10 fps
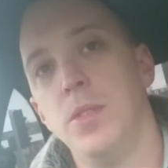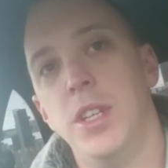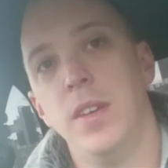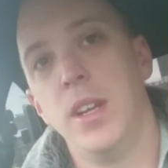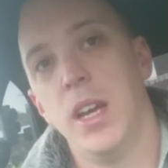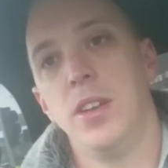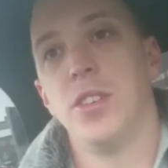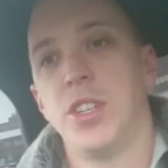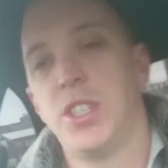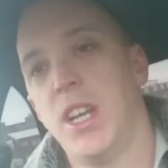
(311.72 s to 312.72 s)
Doing there,
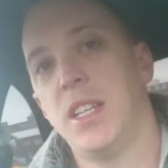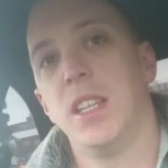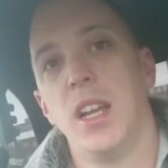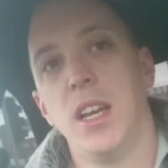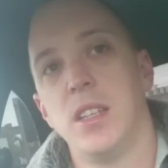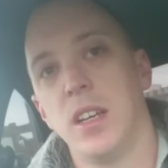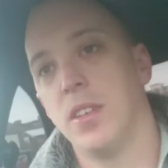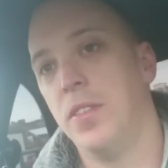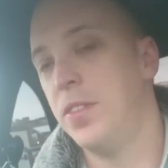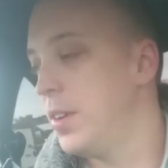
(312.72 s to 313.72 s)
just sat at the lights like a
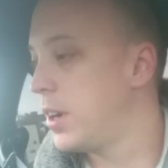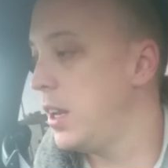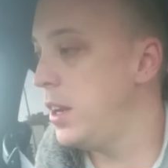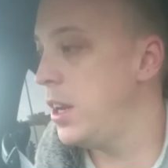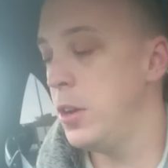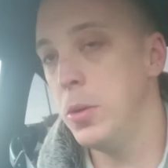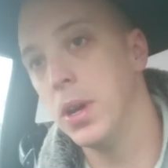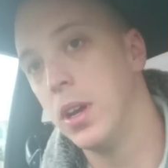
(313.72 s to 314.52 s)
fucking noob.